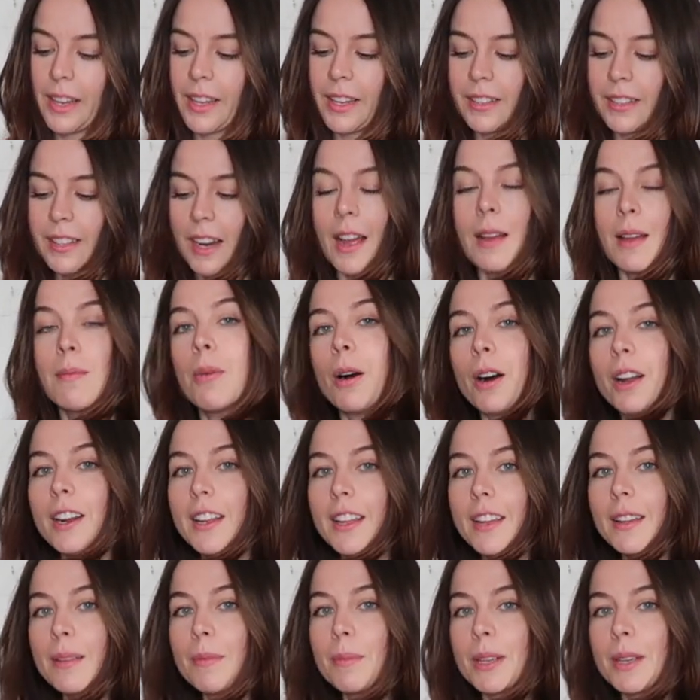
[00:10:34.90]
and I bought
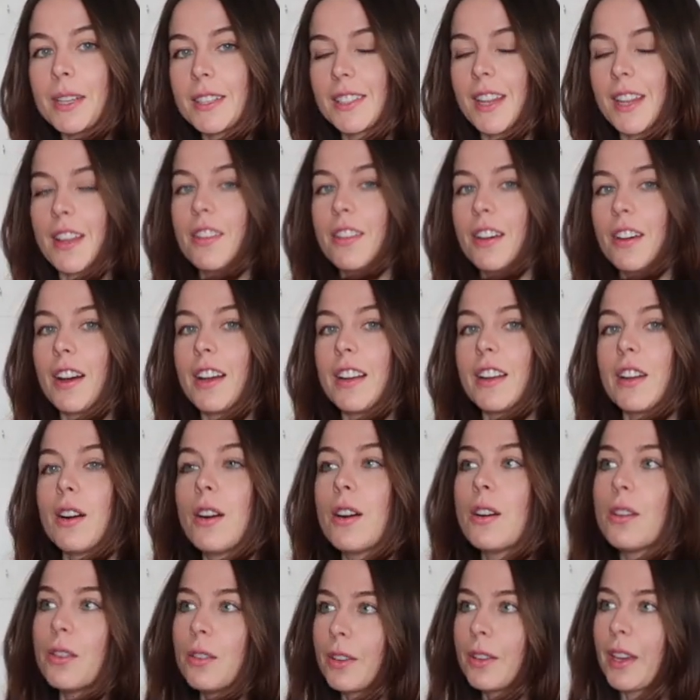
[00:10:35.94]
it because I thought,
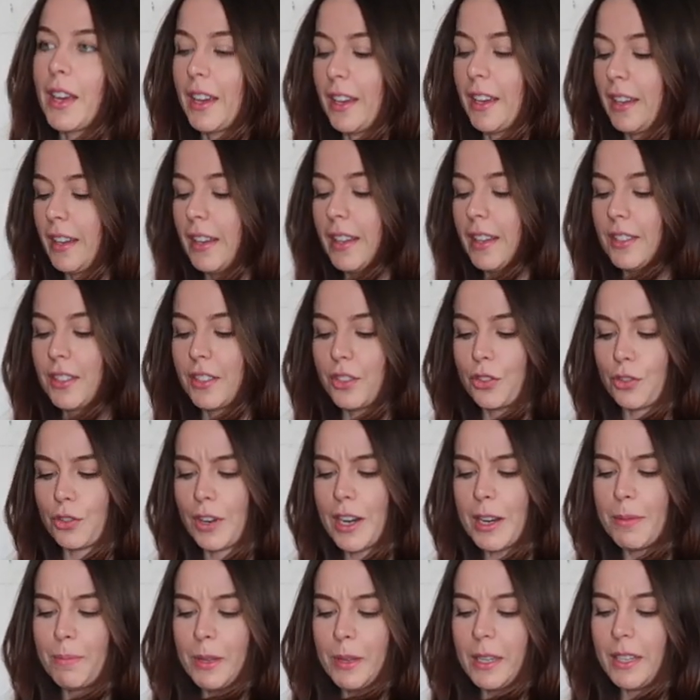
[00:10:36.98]
oh, okay, it's
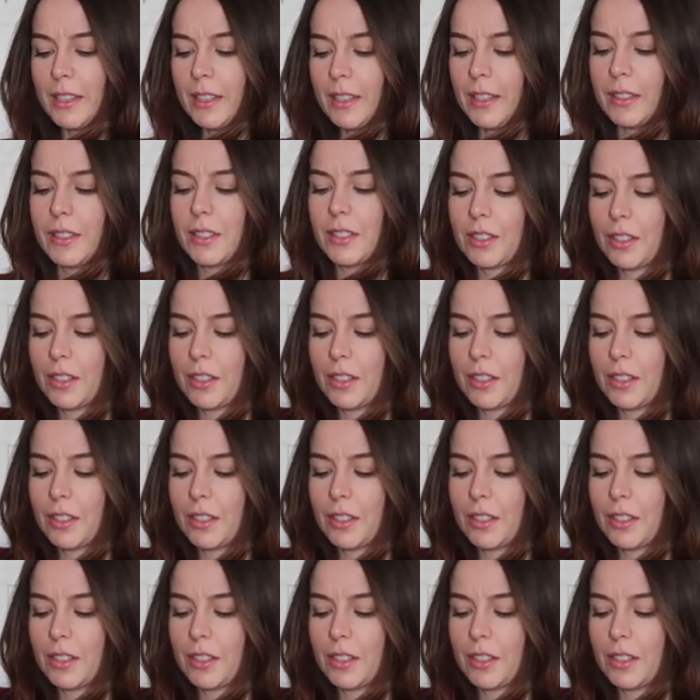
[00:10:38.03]
drapey, it's